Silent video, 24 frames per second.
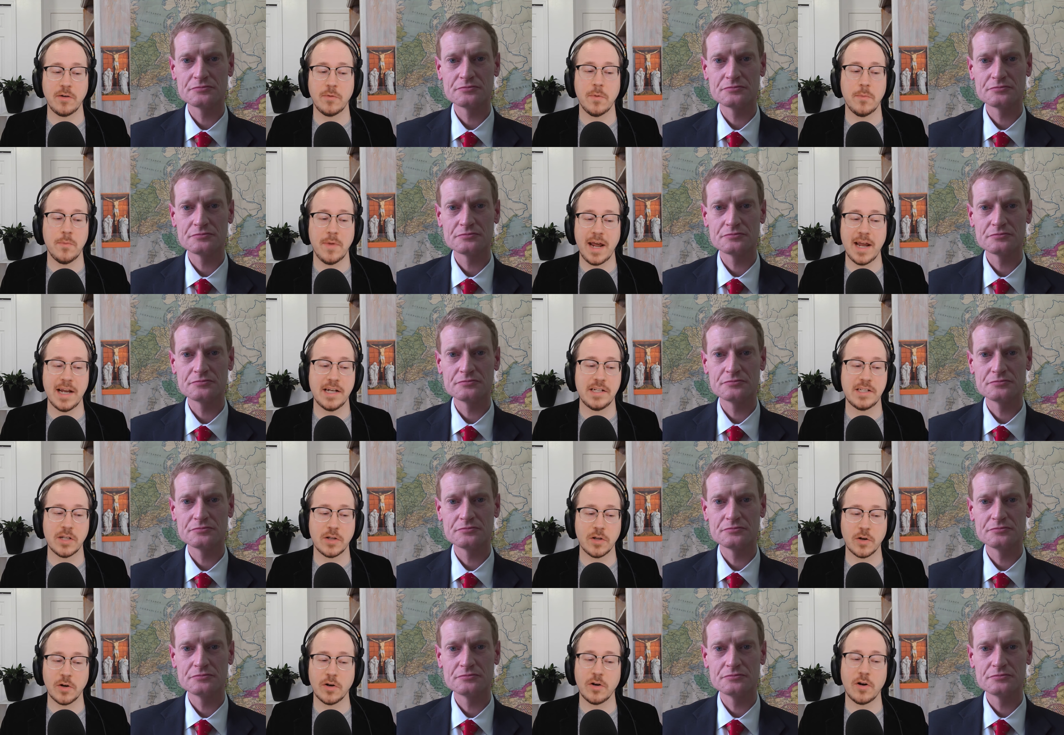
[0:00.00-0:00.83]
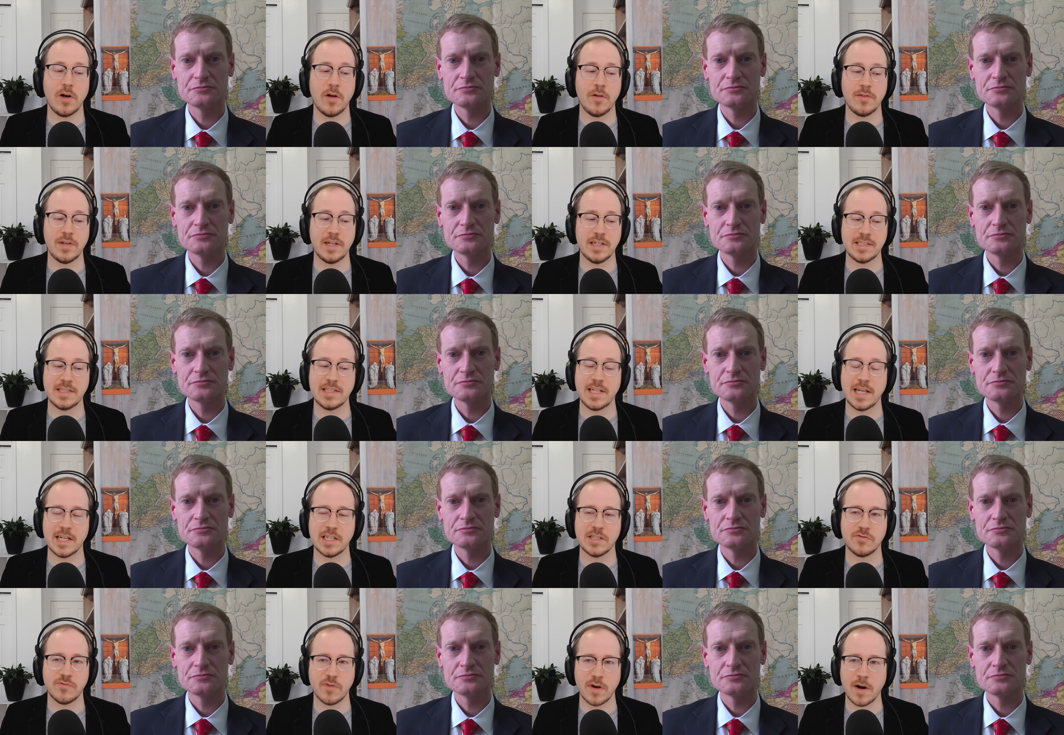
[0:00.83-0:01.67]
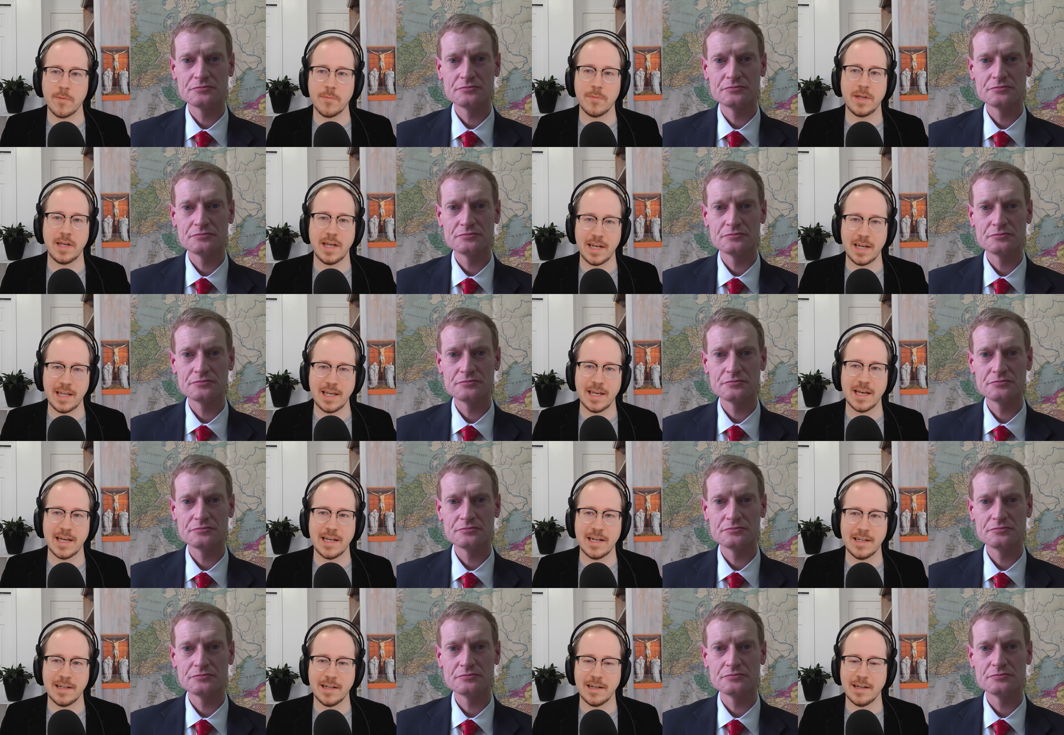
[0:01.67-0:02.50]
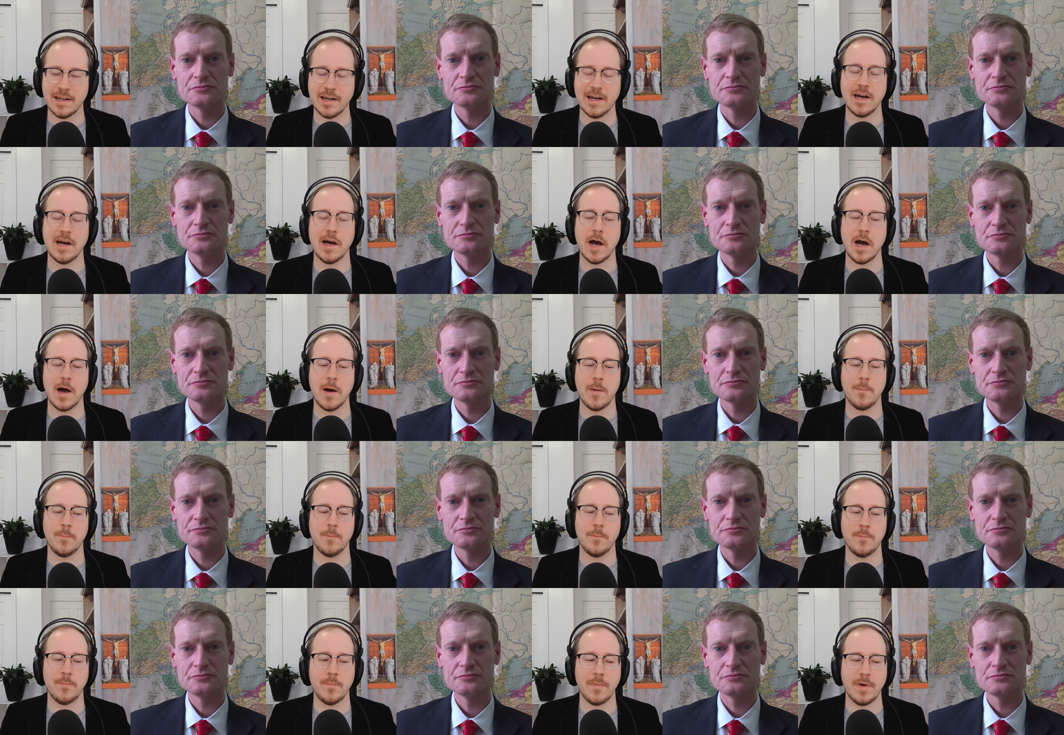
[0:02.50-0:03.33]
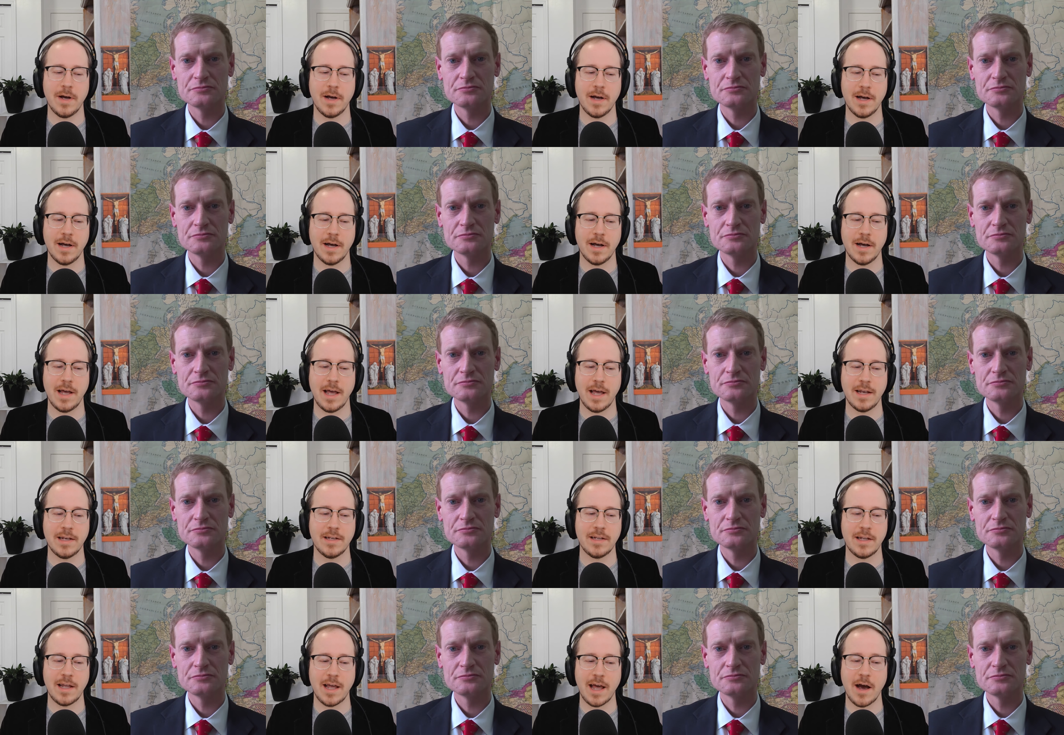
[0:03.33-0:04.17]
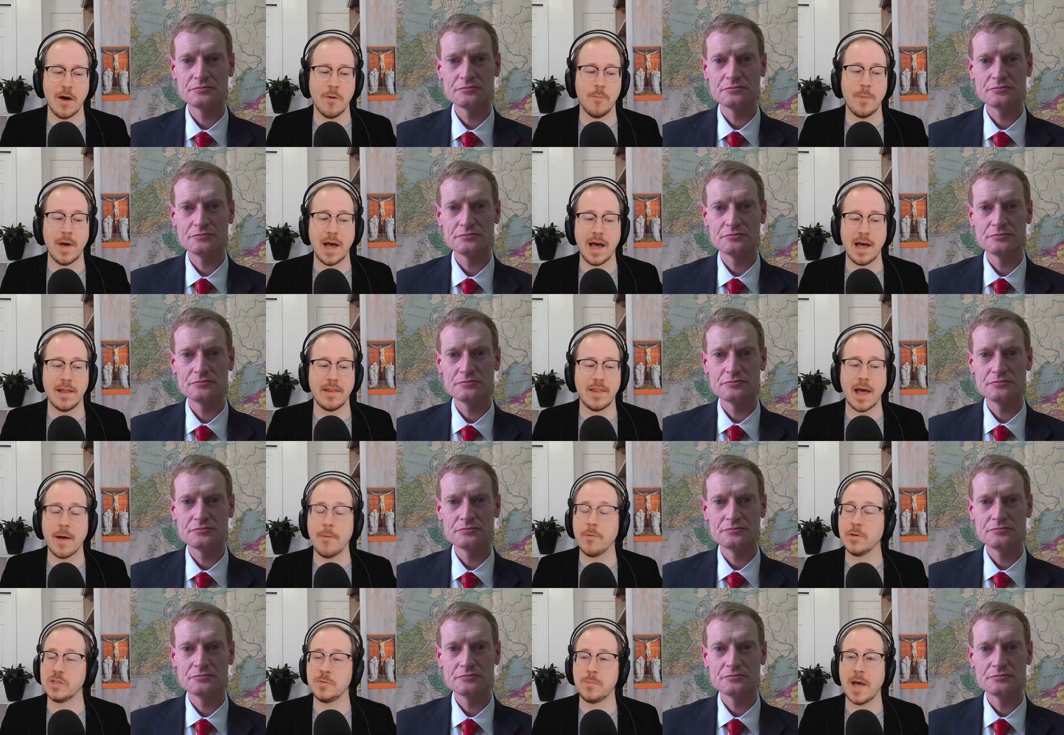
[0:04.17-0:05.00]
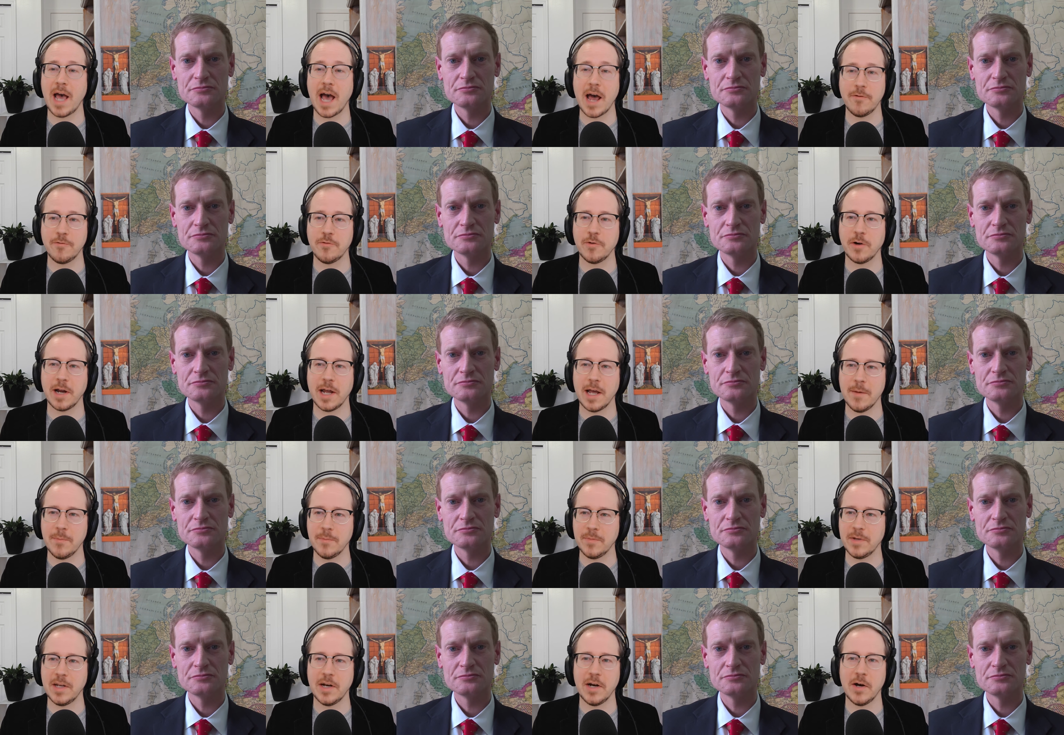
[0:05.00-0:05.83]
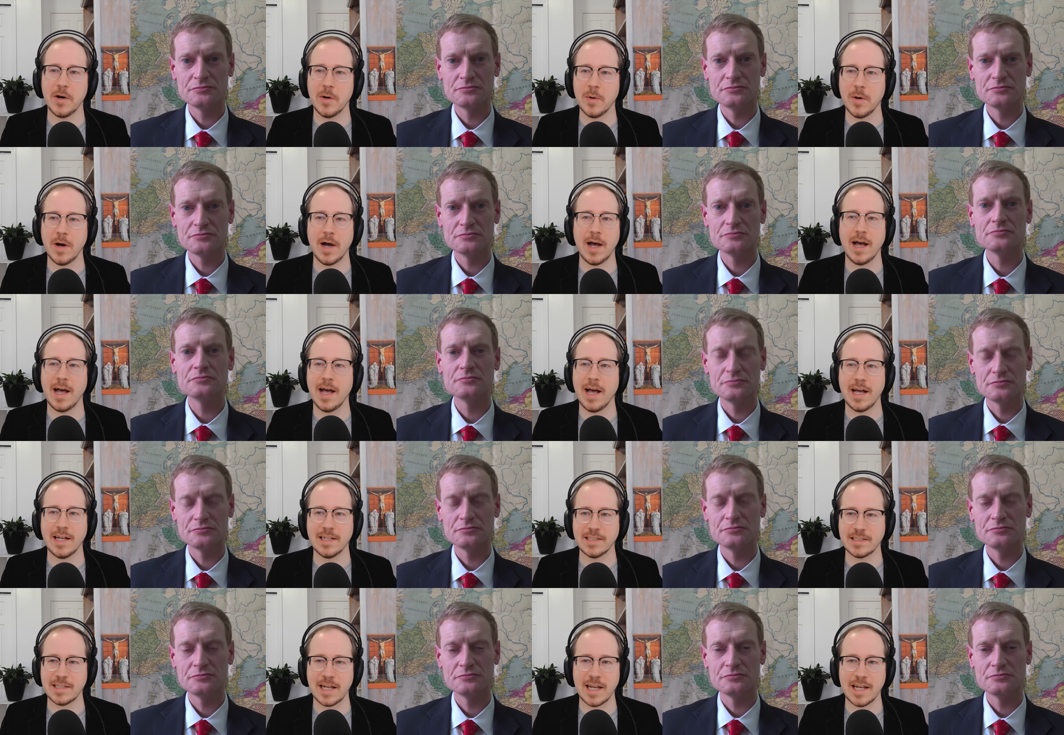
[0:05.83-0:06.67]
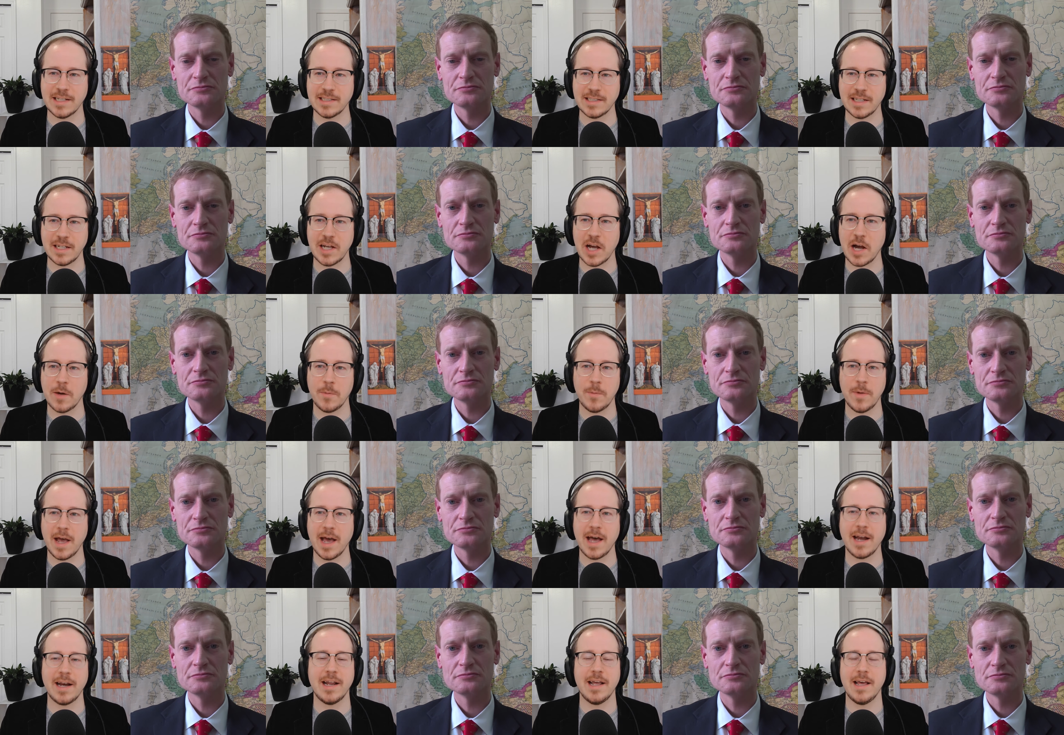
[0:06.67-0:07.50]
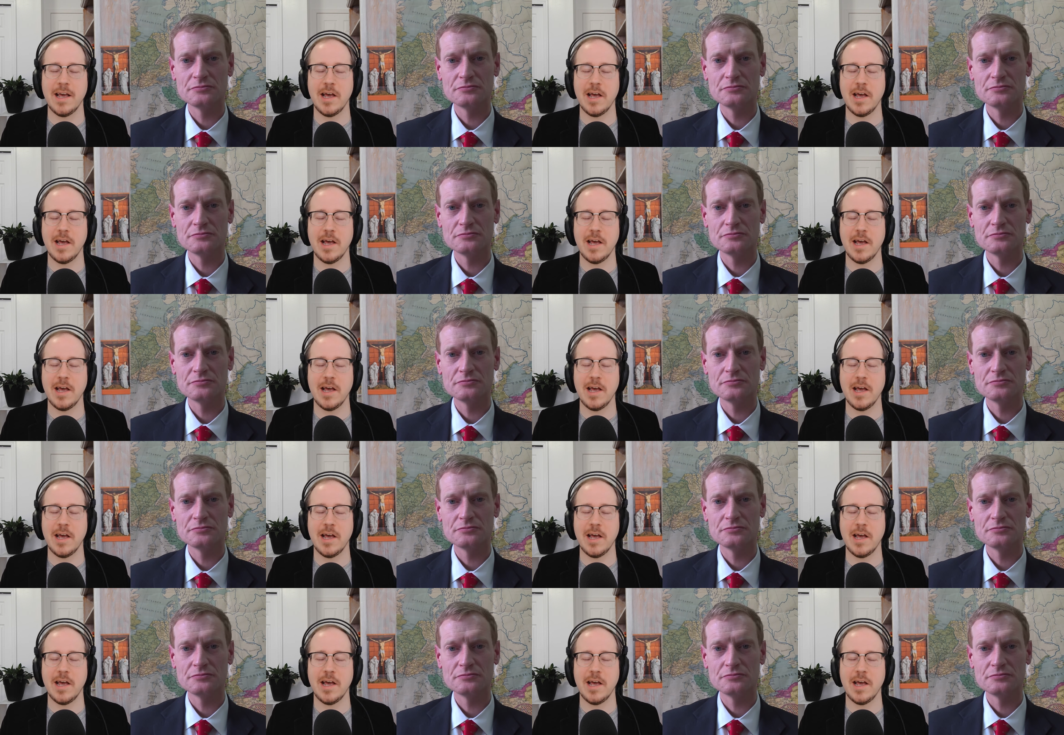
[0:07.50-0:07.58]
Speaker 1: been made to learn all these things from the Aeneid, um, uh, and how bad that was bad for him, you know, as, as a young man.